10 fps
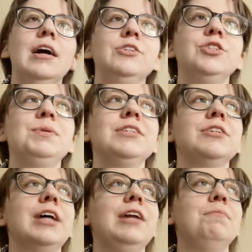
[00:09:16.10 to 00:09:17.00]
just because they're
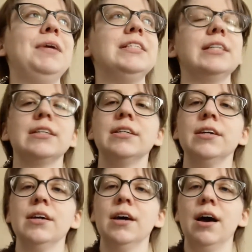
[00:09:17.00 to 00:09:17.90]
kind of basic,
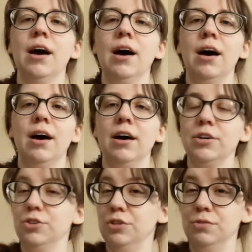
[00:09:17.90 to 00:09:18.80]

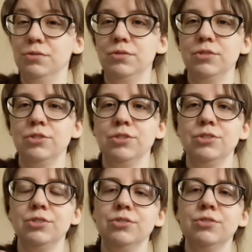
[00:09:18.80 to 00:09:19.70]
good
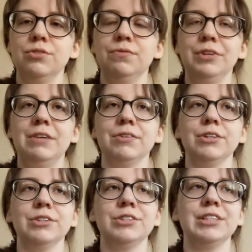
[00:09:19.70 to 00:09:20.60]

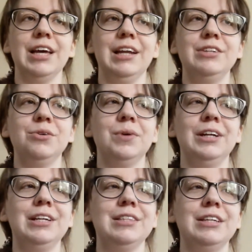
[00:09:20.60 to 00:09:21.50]
flavors, and I don't want
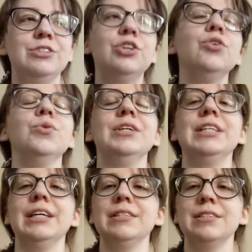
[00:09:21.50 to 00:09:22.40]
anything too
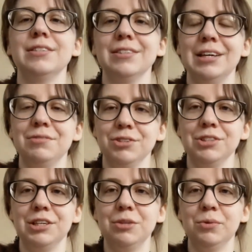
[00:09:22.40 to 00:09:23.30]
intense like first
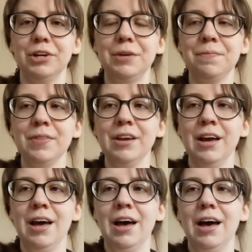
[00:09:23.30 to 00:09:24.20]
thing in the morning.
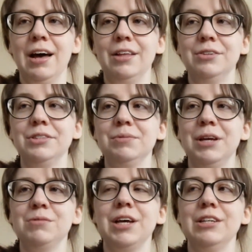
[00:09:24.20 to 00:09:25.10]
Though
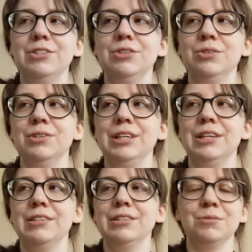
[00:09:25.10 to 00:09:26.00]
sometimes I do
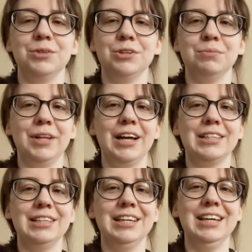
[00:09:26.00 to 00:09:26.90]
need some good black
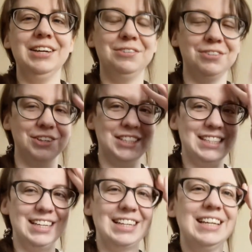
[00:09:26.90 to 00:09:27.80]
tea first
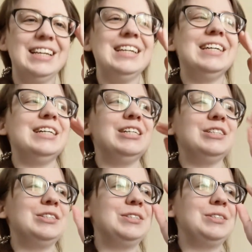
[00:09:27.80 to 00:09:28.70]
thing.
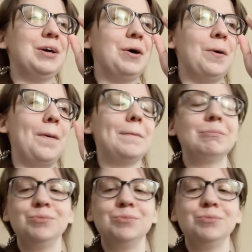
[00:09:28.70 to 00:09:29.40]
So